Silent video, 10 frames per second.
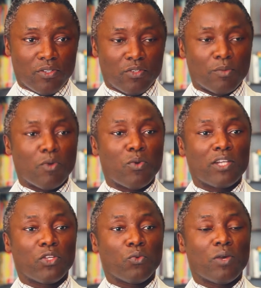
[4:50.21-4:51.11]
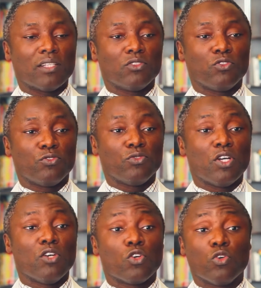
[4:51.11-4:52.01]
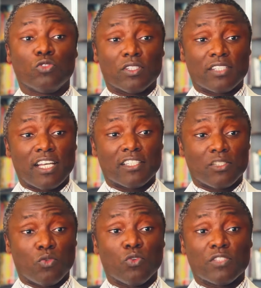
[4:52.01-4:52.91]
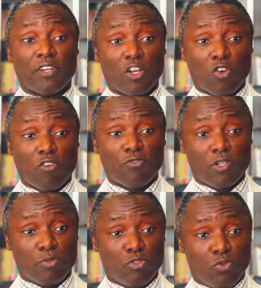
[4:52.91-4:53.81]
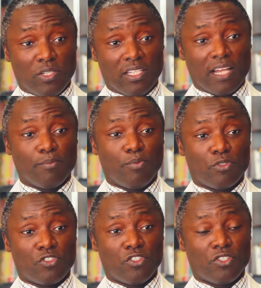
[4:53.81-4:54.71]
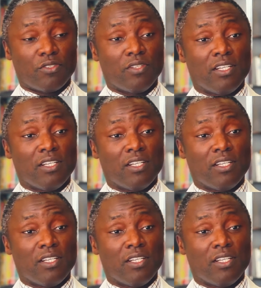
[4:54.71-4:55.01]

Number one, you want to go to a surgeon who is very comfortable doing that procedure.